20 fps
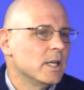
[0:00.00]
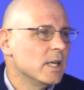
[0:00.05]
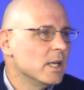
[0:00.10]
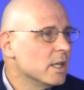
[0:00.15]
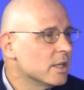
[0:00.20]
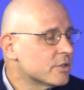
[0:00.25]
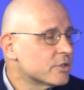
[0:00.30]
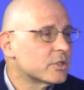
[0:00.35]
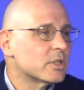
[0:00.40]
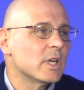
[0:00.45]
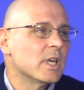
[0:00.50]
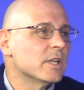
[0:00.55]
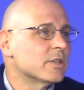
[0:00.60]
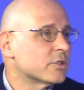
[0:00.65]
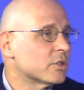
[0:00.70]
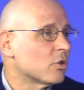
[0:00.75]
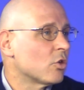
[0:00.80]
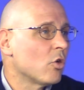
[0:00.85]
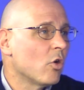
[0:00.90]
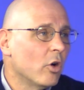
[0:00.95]
it's
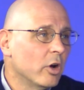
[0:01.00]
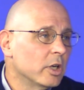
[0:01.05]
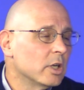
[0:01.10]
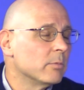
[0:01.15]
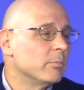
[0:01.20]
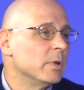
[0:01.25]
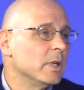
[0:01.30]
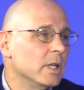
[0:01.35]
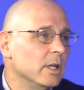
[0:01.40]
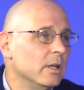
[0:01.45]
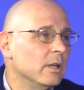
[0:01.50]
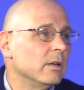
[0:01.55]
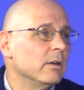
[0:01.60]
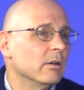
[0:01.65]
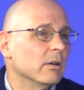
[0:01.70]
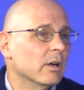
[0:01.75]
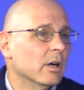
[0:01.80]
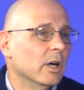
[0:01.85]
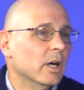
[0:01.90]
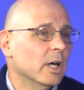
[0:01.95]
it's going to
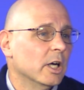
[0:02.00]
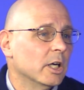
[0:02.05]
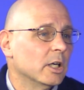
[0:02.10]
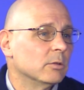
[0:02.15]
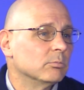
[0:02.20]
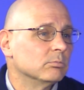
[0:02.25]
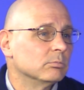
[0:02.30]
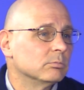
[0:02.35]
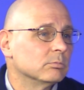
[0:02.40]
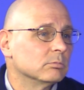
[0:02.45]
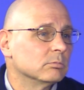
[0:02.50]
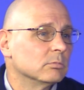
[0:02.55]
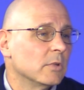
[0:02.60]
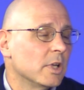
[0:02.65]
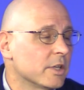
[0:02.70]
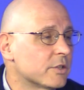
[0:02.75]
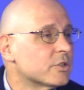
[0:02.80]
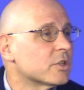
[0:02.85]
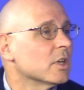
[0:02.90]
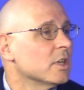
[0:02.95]
be um,
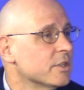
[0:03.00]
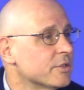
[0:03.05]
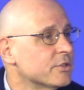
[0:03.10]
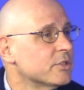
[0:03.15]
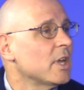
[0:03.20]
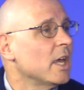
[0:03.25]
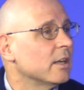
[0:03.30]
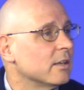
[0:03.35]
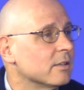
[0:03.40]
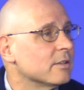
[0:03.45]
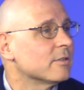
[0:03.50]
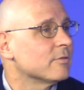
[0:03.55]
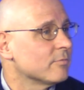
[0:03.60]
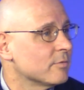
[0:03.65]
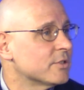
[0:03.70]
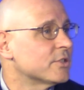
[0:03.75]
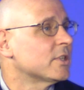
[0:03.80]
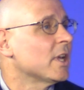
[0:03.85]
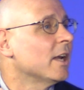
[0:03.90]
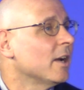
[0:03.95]
it's going to set
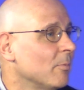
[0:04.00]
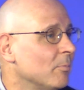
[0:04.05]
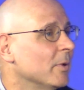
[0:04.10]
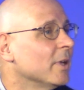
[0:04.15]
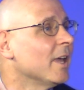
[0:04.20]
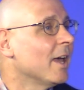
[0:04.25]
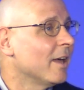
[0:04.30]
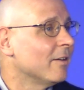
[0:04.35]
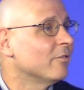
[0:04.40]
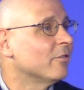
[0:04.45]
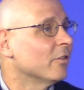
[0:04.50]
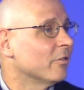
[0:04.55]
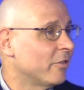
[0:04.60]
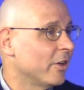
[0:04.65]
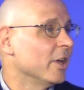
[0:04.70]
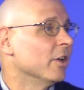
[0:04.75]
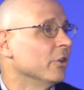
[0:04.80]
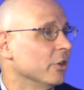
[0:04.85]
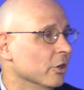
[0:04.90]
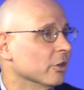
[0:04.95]
set up again for
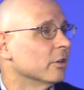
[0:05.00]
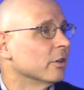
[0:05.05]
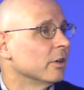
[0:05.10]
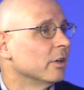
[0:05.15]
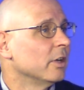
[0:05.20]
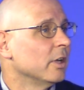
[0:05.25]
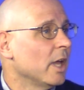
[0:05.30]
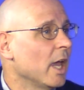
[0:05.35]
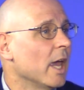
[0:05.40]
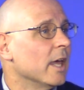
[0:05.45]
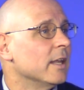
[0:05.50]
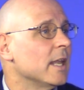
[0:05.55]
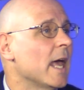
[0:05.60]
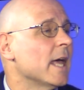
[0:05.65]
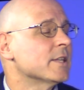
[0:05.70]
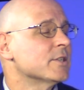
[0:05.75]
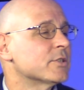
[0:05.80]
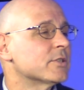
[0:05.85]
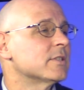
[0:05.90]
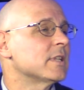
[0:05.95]
failure. Right. And
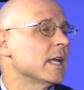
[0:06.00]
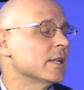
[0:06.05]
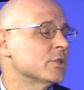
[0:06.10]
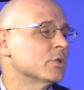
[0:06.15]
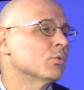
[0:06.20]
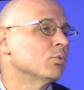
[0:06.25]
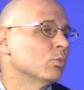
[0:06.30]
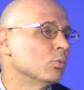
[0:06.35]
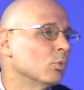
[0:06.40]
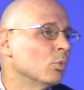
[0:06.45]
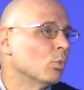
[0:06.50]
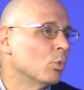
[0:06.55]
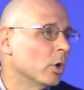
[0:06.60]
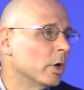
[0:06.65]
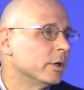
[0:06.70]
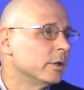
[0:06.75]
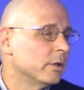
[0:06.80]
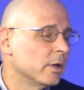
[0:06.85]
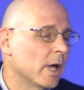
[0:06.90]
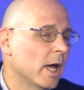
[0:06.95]
that's right. that's
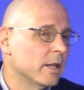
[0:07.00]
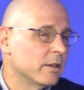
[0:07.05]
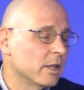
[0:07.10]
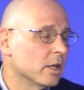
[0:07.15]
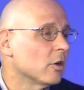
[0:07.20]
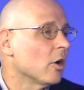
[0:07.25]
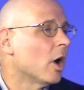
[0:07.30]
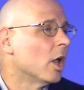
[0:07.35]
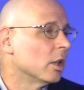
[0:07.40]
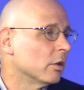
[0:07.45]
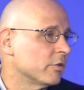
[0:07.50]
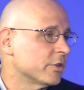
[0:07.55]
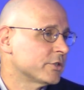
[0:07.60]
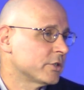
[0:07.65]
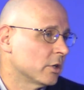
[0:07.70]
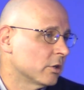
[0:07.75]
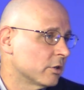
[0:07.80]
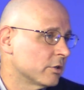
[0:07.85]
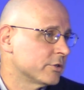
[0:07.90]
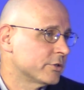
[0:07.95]
what I think all of
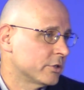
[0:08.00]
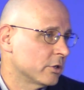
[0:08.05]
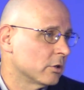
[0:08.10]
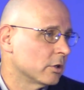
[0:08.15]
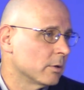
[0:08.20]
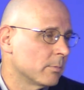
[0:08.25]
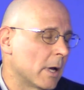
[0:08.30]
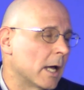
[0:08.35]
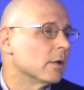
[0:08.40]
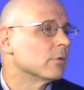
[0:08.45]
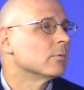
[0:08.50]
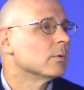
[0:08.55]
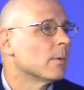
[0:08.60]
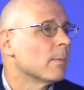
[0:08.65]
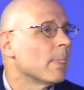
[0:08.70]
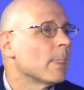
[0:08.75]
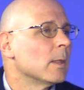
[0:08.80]
us are concerned about. Right.